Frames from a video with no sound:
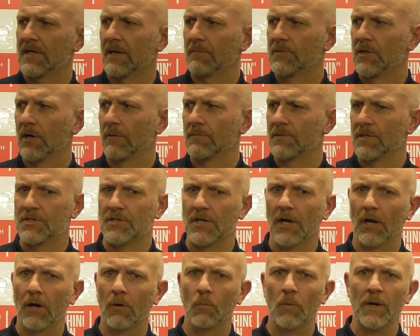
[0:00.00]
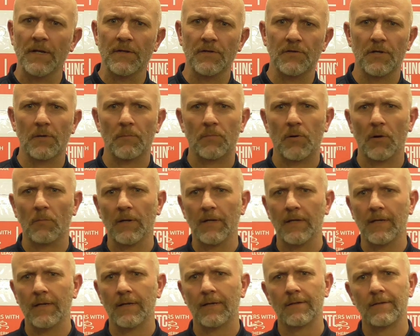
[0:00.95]
Sometimes there's certain wins that
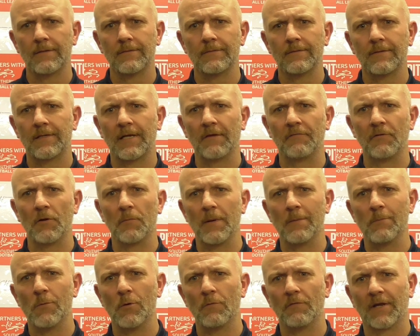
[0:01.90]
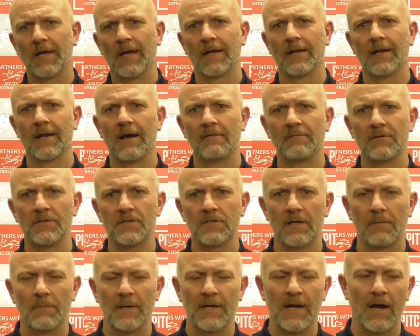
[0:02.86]
probably give you a bit more of a kick than
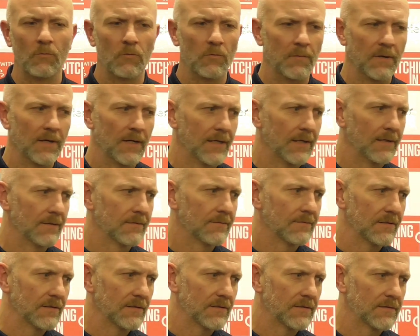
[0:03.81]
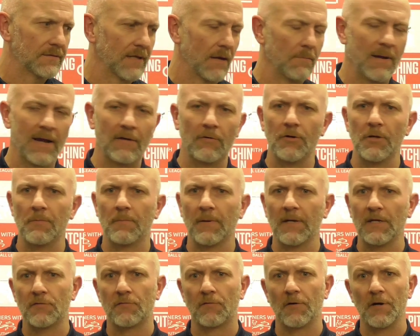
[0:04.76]
others. I mean, ultimately, it doesn't matter who you
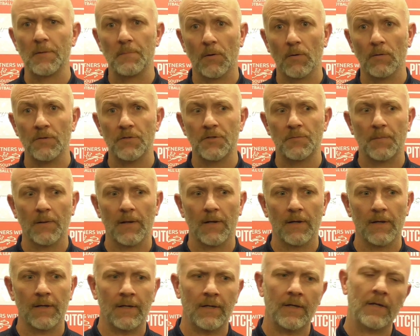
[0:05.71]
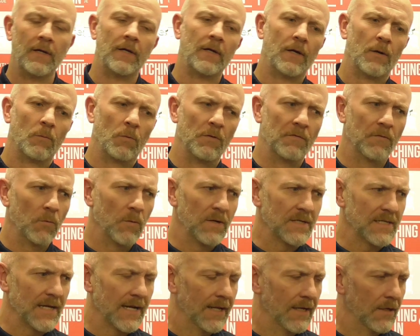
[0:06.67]
beat, it's 3 points, but we've
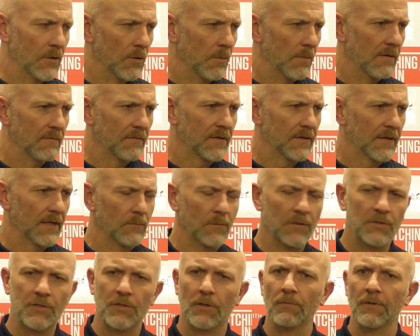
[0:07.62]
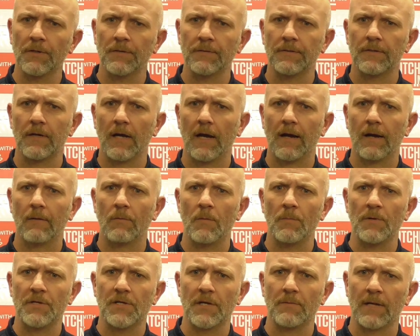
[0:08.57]
always had a little bit of a thing with Taunton.
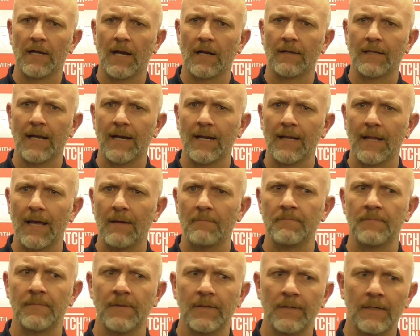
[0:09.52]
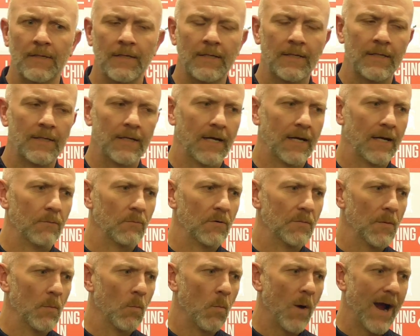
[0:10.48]
When we seem to go down to them,
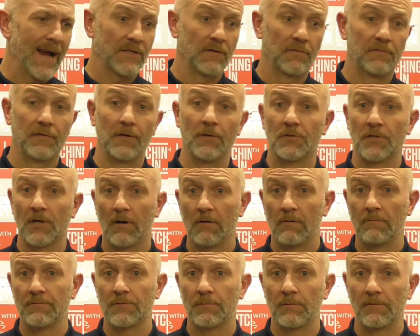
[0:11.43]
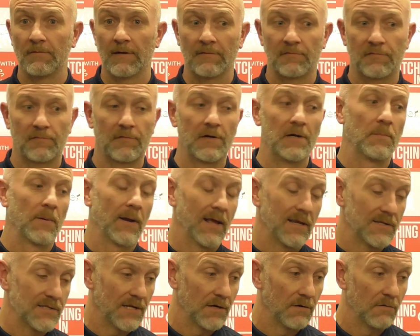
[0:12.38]
we've been whacked a few times, we've had 3
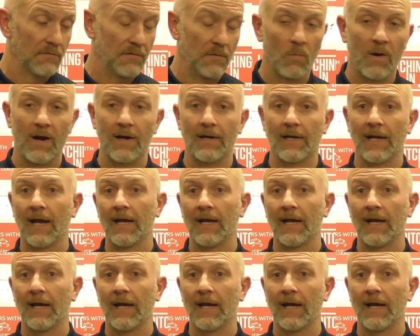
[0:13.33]
players sent off in one